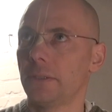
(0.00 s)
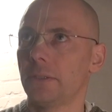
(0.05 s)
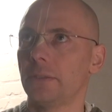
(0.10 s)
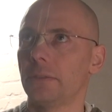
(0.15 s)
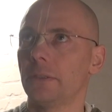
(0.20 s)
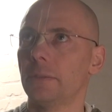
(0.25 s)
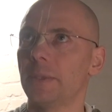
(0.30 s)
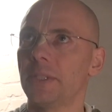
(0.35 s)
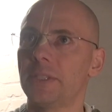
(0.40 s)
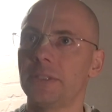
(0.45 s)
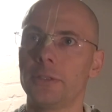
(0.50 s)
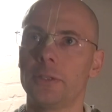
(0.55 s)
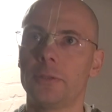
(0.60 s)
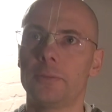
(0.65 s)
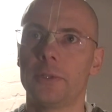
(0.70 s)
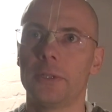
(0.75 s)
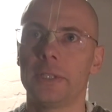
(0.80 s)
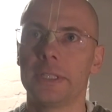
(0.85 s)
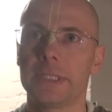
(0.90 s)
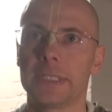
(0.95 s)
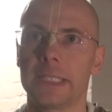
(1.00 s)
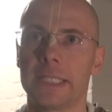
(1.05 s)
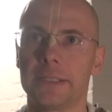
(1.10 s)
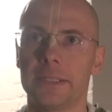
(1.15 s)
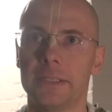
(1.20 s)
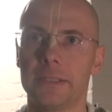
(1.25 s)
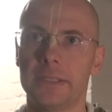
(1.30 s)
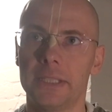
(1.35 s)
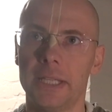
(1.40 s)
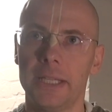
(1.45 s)
the material world is like
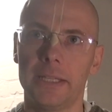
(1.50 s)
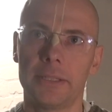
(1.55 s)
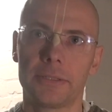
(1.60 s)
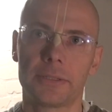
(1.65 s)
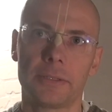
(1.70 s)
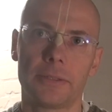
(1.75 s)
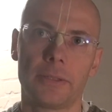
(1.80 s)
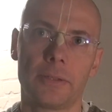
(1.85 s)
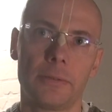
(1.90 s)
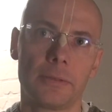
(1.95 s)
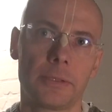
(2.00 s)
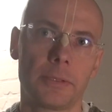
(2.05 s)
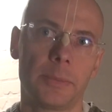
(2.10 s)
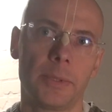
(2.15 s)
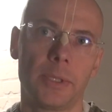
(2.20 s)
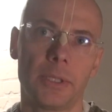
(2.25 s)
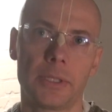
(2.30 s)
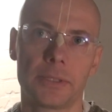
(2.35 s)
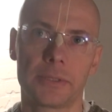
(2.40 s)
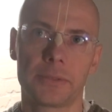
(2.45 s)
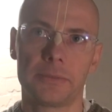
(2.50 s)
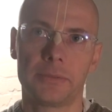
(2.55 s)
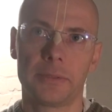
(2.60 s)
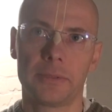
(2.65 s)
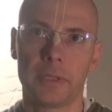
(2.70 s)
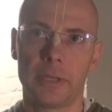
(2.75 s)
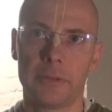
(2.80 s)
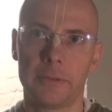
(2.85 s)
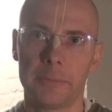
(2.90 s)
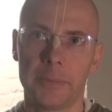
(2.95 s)
the jail, so it also belongs to the
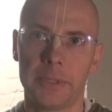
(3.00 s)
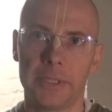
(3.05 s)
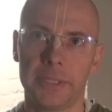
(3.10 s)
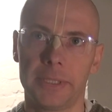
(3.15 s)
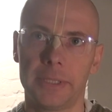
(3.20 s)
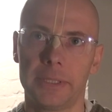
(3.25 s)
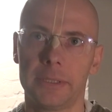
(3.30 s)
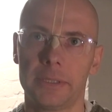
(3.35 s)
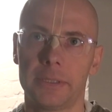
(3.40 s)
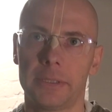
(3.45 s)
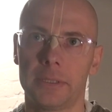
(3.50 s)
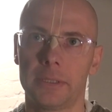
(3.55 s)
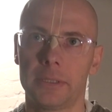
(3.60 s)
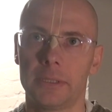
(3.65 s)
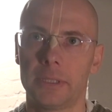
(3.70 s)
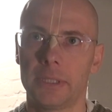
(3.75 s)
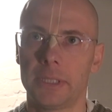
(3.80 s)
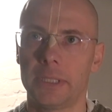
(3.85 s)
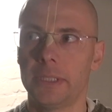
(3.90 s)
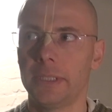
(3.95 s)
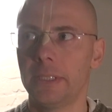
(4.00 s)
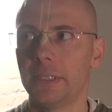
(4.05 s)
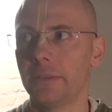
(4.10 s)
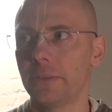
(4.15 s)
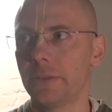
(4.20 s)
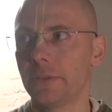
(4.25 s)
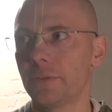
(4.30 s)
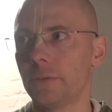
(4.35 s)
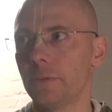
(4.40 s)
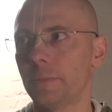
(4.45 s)
government. And here
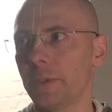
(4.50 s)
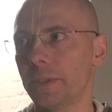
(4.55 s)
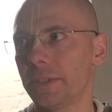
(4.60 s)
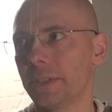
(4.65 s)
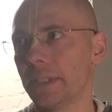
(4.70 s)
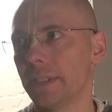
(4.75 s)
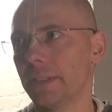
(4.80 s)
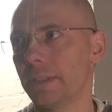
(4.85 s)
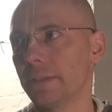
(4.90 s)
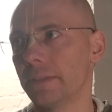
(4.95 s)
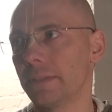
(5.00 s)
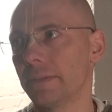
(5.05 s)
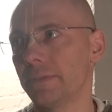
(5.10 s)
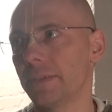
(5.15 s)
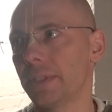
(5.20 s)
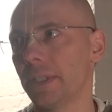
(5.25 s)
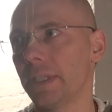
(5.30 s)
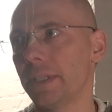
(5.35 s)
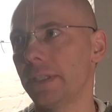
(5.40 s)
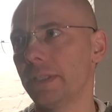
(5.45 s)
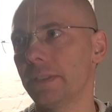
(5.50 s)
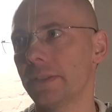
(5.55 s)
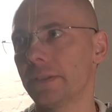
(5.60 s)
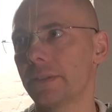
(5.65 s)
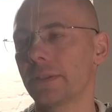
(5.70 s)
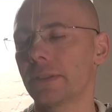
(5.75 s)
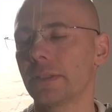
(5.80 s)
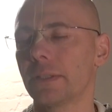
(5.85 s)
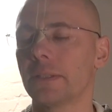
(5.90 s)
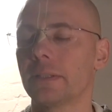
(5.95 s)
the superintendent of jail
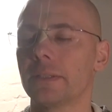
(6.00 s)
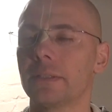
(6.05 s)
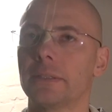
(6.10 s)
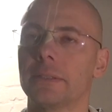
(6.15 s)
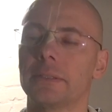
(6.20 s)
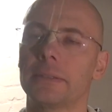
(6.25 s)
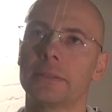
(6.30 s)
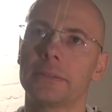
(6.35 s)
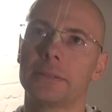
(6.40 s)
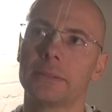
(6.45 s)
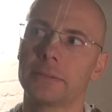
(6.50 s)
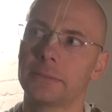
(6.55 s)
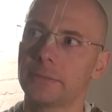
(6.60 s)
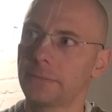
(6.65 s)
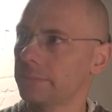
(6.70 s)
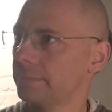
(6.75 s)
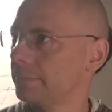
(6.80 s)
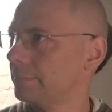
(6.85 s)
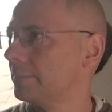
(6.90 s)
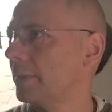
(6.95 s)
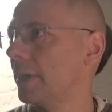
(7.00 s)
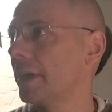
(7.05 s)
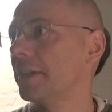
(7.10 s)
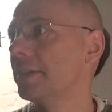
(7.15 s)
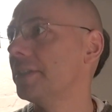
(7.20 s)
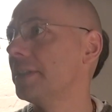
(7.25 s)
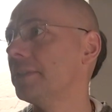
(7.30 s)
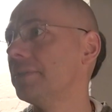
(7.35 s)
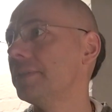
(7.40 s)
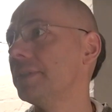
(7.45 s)
is Maya
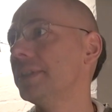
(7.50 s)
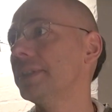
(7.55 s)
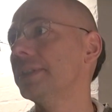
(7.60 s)
Devi.